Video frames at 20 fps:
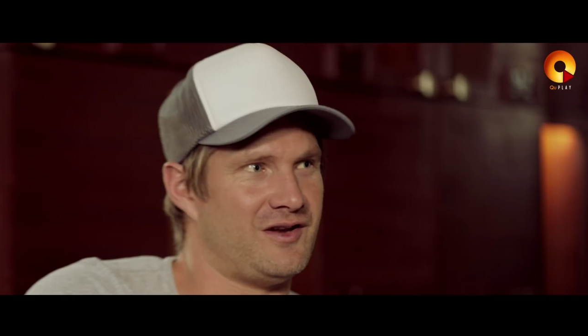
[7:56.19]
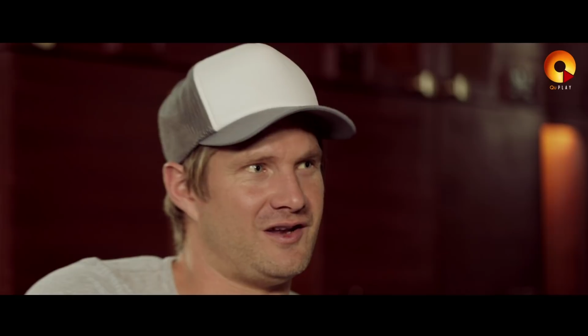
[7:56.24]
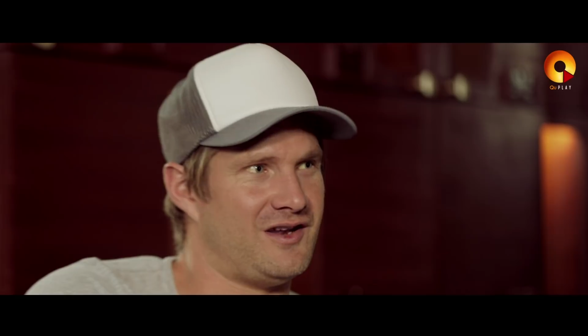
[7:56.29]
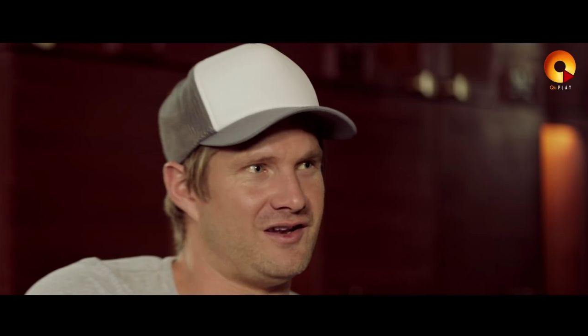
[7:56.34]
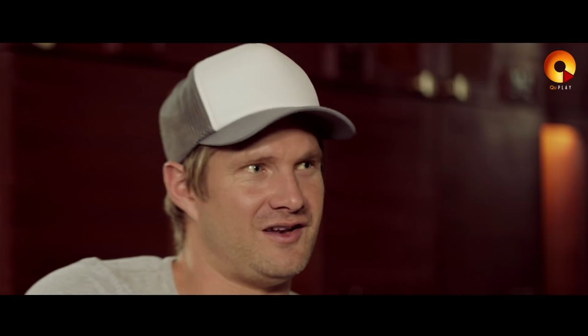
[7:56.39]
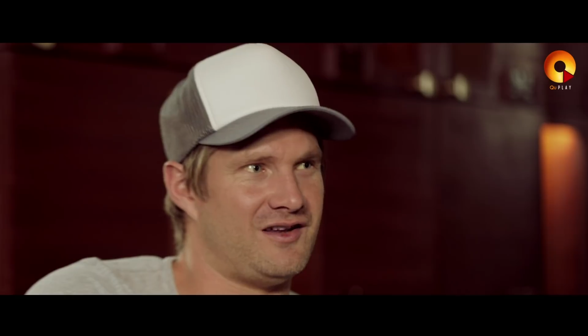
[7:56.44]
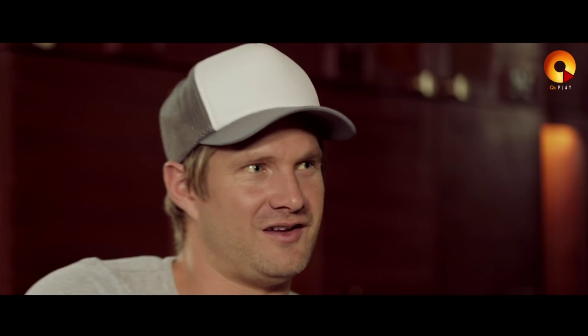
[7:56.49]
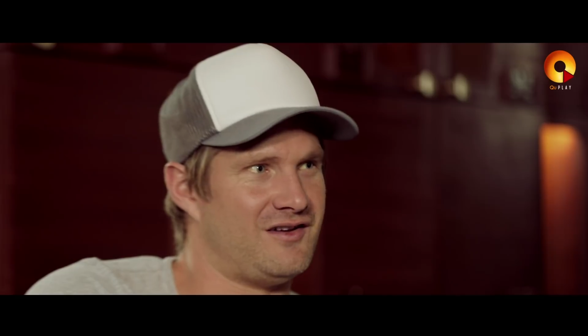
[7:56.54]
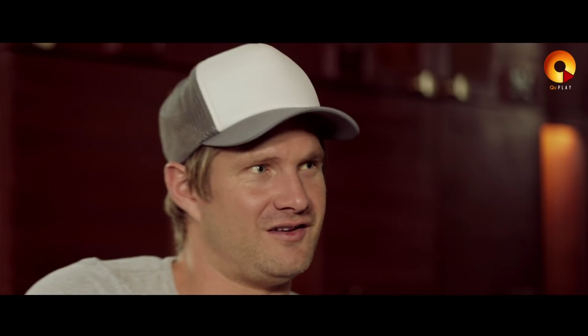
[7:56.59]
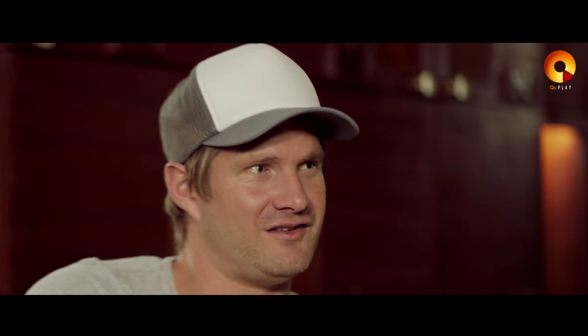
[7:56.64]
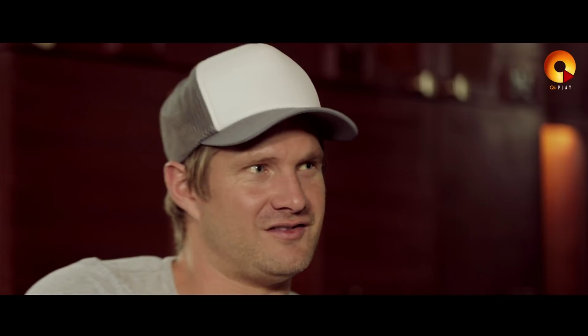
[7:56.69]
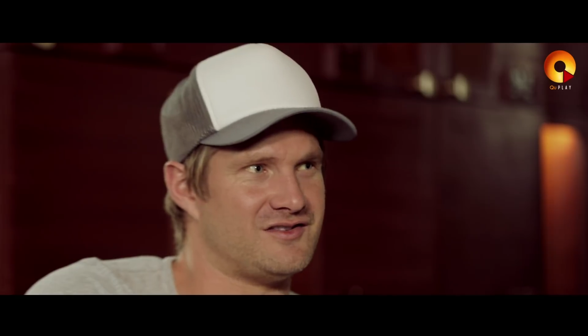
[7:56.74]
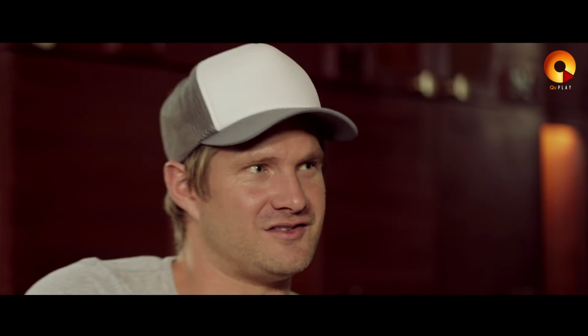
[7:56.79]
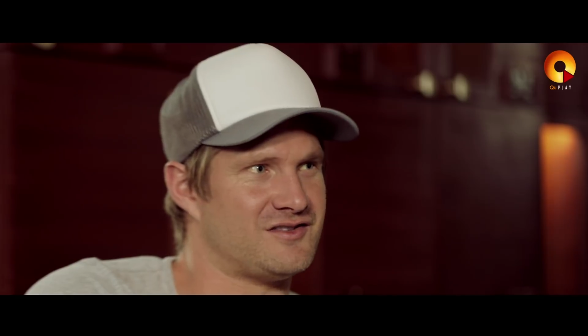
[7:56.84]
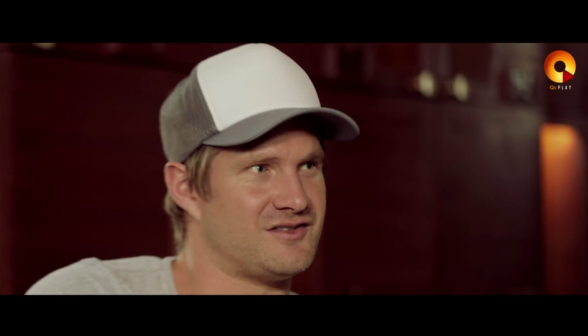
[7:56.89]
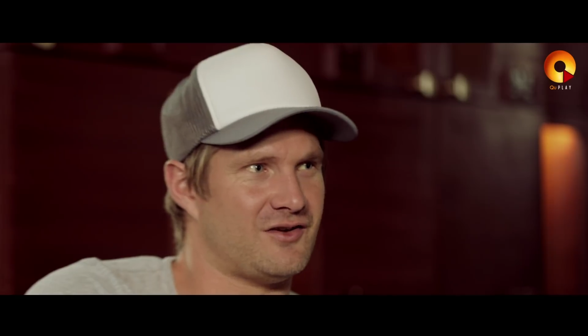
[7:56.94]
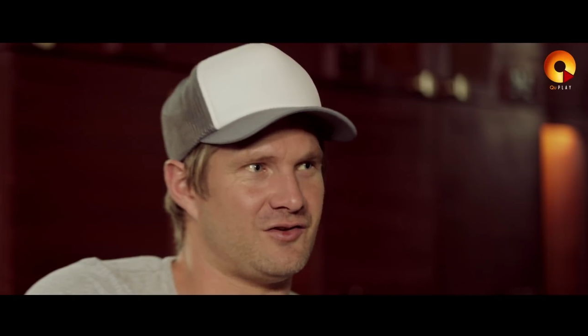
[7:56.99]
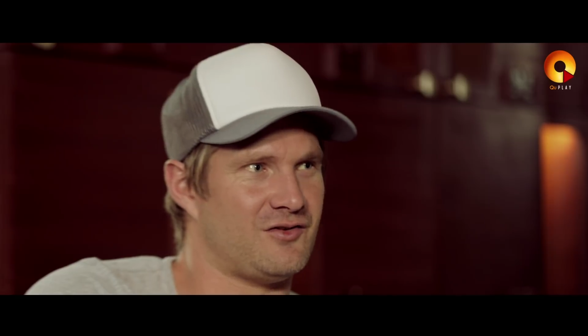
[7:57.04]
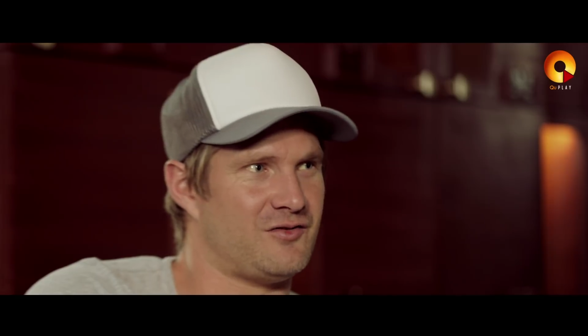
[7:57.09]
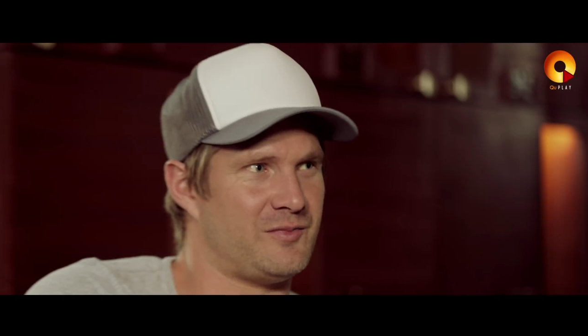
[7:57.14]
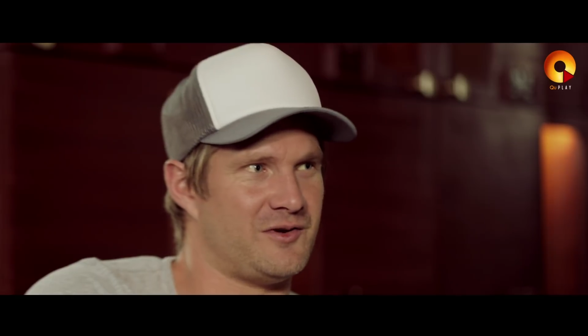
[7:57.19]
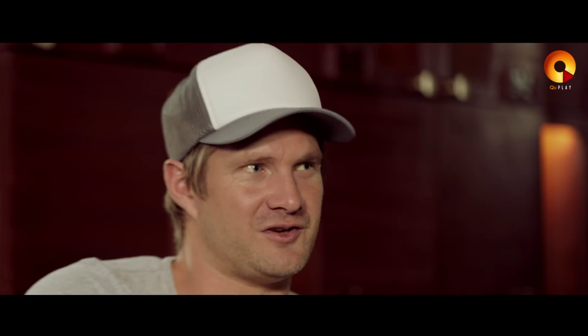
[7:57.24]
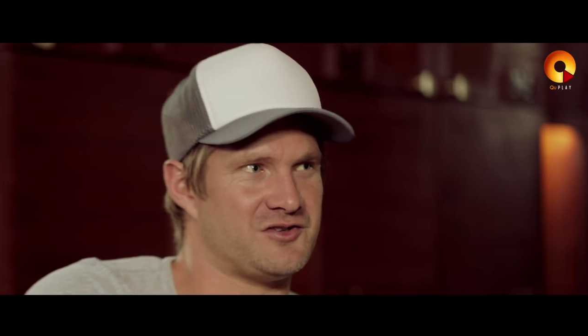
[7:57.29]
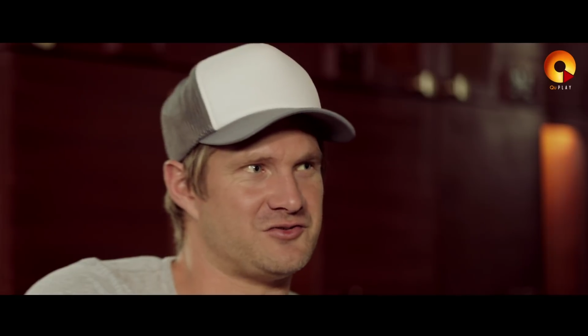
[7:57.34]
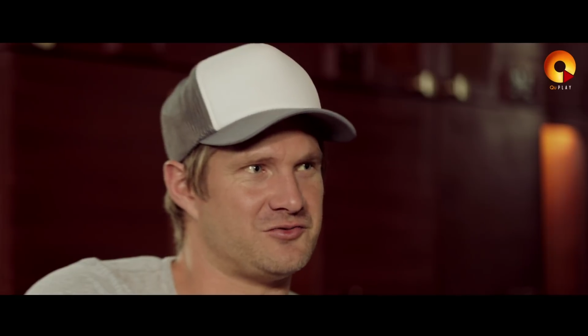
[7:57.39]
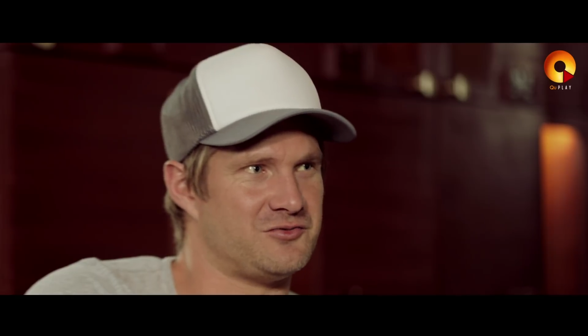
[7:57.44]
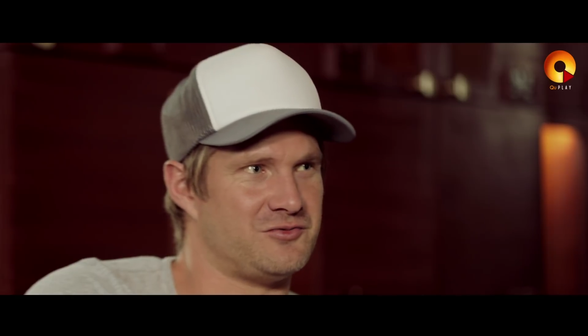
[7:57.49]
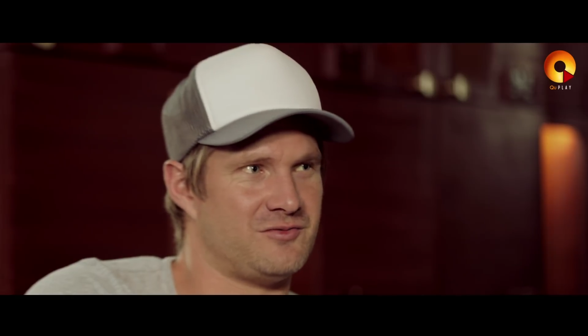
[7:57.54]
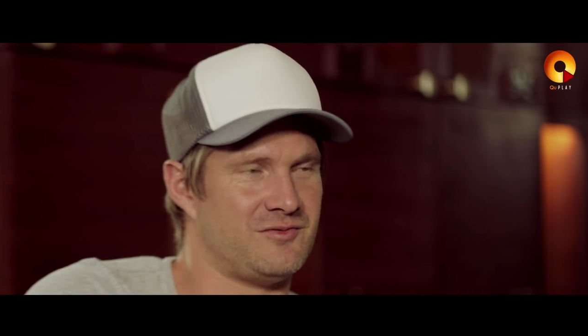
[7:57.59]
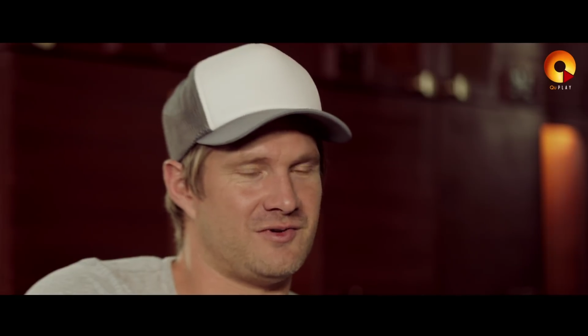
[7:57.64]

in India is just so special.